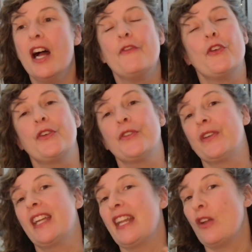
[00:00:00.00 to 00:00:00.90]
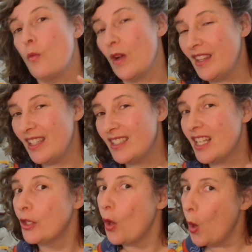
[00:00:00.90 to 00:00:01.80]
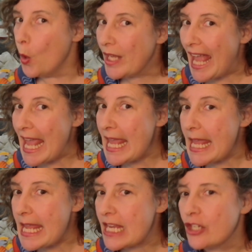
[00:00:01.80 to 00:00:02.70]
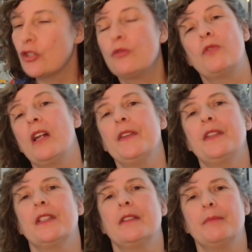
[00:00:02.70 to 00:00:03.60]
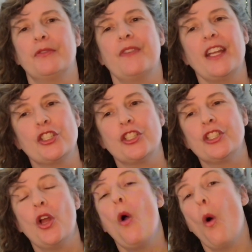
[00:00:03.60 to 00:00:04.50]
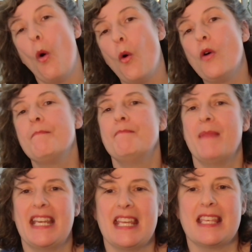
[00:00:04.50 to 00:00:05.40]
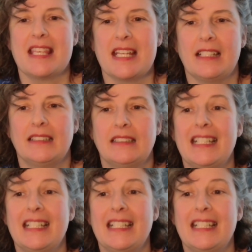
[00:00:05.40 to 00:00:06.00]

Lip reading: Focus on getting one thing done okay-ish rather than perfection or many things.